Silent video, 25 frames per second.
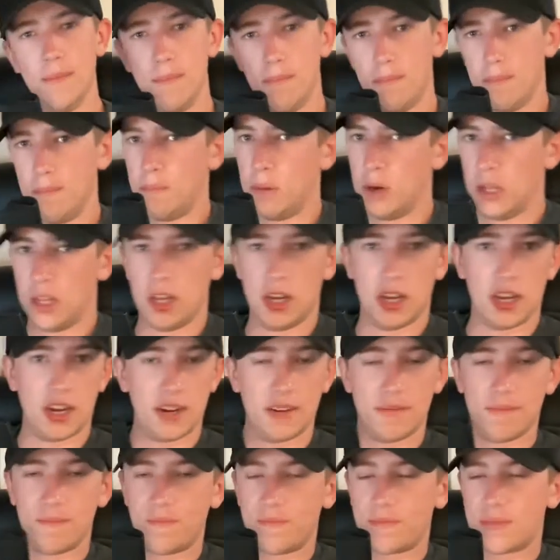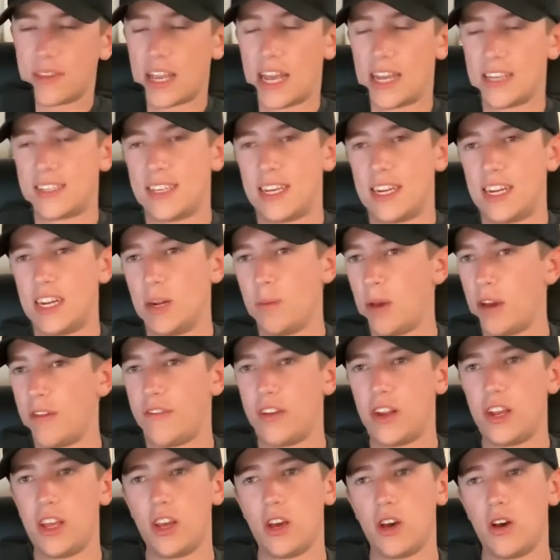But look, I said it in my
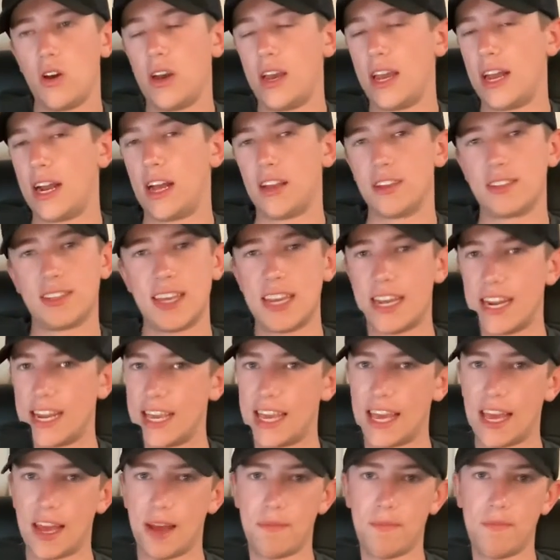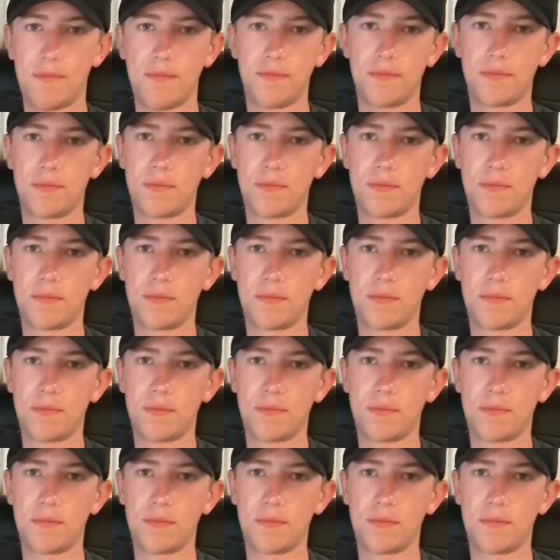video and I'll say it again.